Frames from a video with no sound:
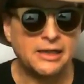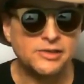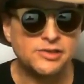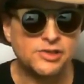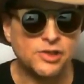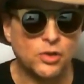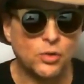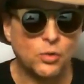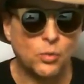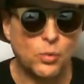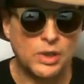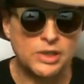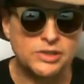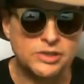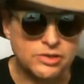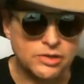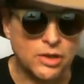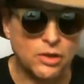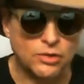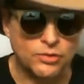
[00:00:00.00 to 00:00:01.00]
So
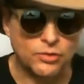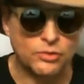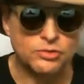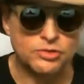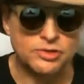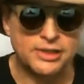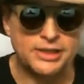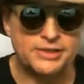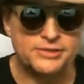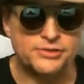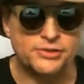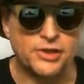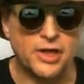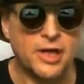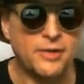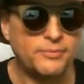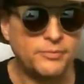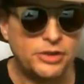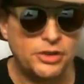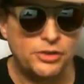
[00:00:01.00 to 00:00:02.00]
once all those links are
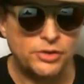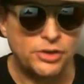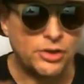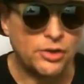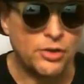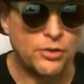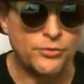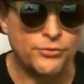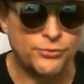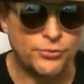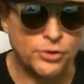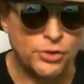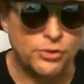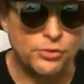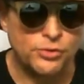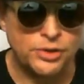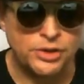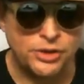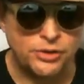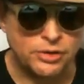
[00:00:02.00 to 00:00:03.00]
up, you can go
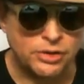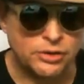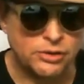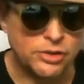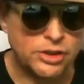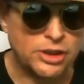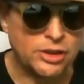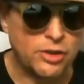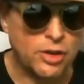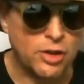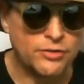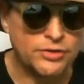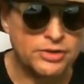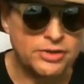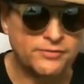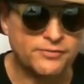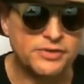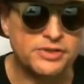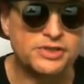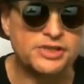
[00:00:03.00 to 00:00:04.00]
through and you can look at all the
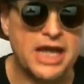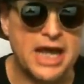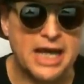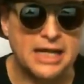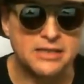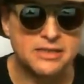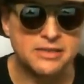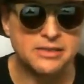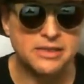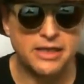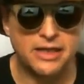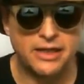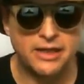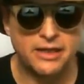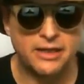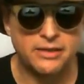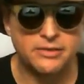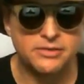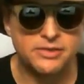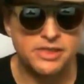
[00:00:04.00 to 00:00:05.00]
different stats
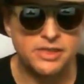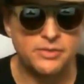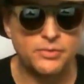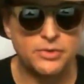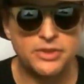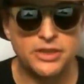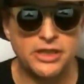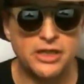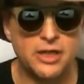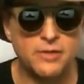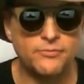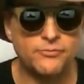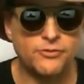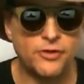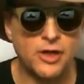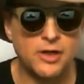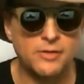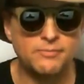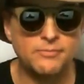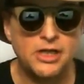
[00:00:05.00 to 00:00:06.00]
and see where they come
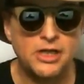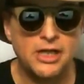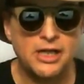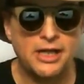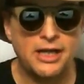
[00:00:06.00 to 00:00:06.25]
from